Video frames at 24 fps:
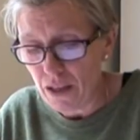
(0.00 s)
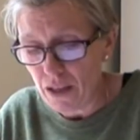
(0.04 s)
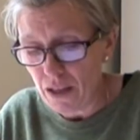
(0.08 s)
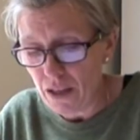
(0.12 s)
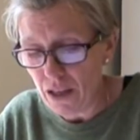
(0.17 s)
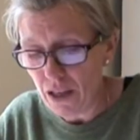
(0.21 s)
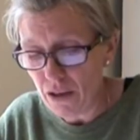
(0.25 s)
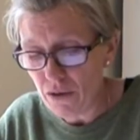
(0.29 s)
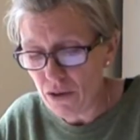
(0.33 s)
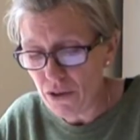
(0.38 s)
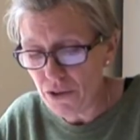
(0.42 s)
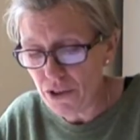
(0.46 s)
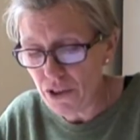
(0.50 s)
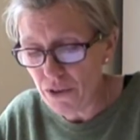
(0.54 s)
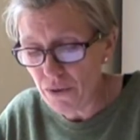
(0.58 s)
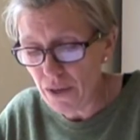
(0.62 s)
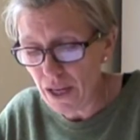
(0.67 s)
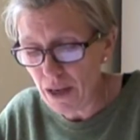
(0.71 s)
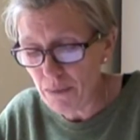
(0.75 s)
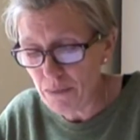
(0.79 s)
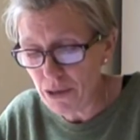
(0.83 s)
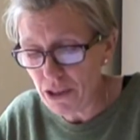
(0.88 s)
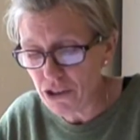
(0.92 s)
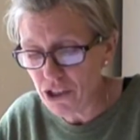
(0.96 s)
Lola knew
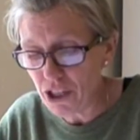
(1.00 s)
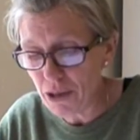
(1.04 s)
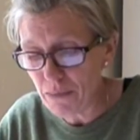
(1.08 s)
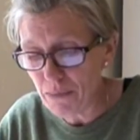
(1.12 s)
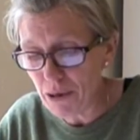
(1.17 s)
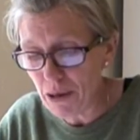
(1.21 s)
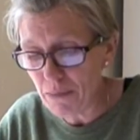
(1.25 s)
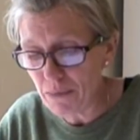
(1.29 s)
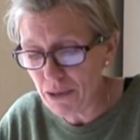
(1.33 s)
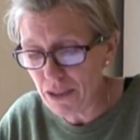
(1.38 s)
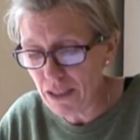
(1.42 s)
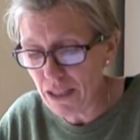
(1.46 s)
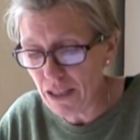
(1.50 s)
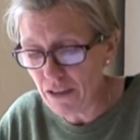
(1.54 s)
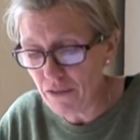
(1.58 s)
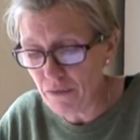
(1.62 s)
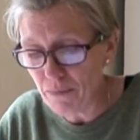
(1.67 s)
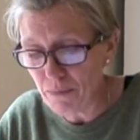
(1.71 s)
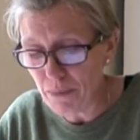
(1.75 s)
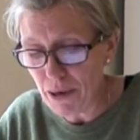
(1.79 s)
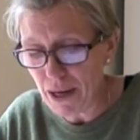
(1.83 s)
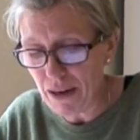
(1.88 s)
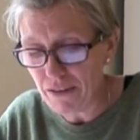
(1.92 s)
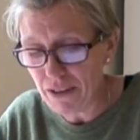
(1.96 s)
how much her mum had
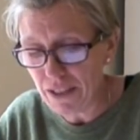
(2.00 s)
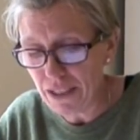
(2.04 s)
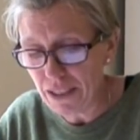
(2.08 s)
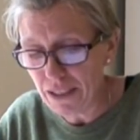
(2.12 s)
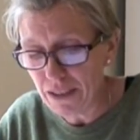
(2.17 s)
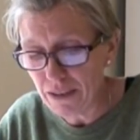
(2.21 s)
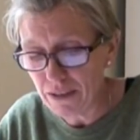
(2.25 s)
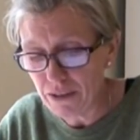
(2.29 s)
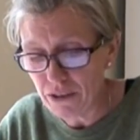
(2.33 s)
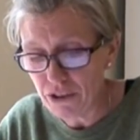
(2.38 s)
loved Barry.